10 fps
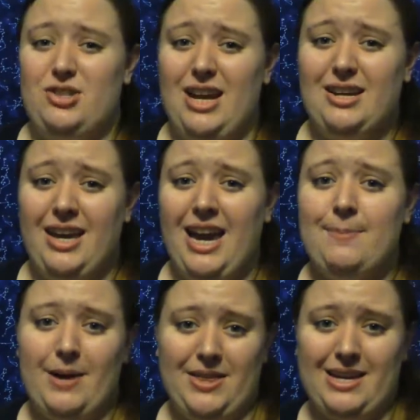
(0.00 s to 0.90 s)
10K
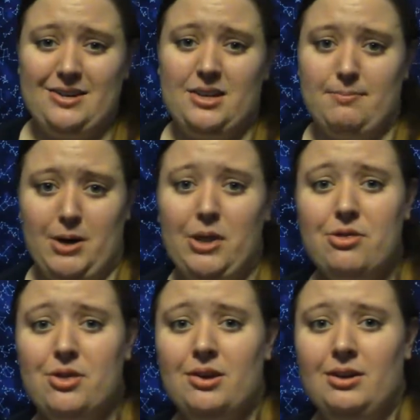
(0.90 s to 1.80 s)
by the end of the
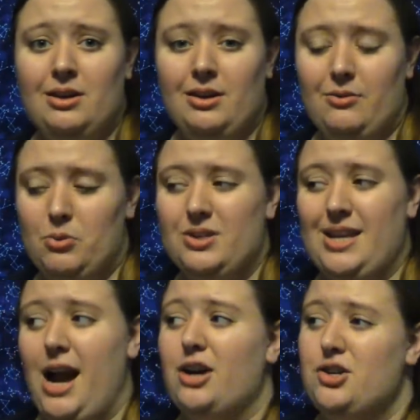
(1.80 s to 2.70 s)
month was
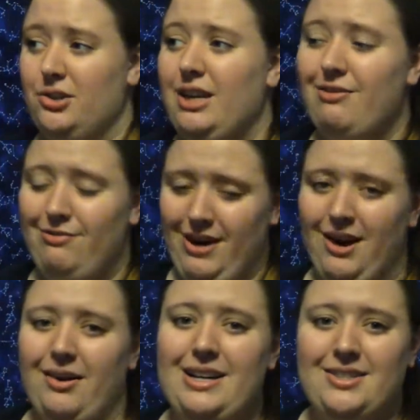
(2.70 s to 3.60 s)
actually
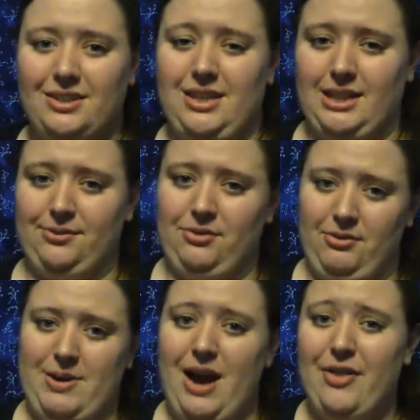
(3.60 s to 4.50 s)
very successful for
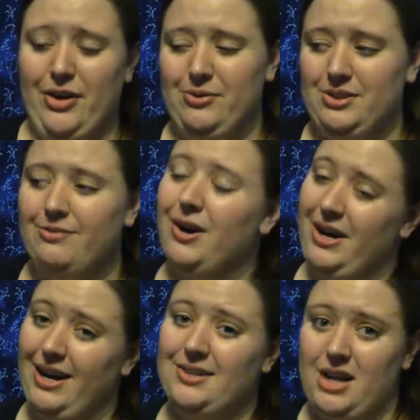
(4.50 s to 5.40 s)
me. I thought it was a
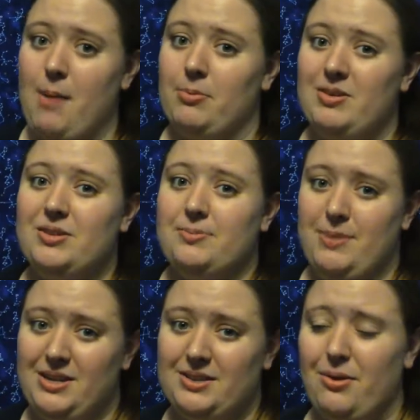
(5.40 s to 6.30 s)
very nice
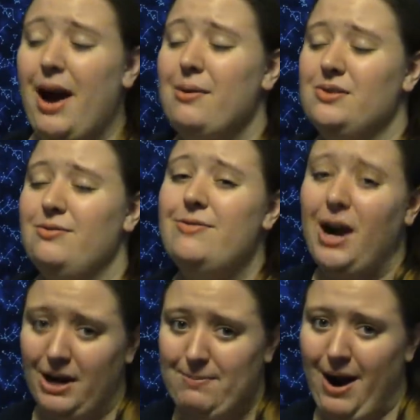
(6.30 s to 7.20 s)
accomplishment, so I was
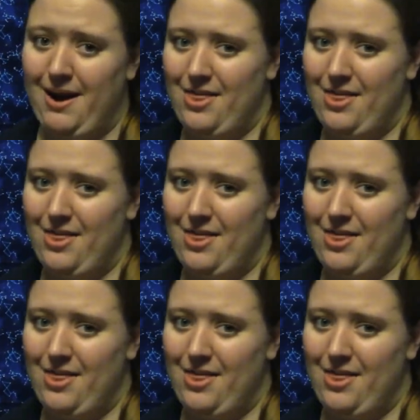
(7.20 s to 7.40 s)
very proud of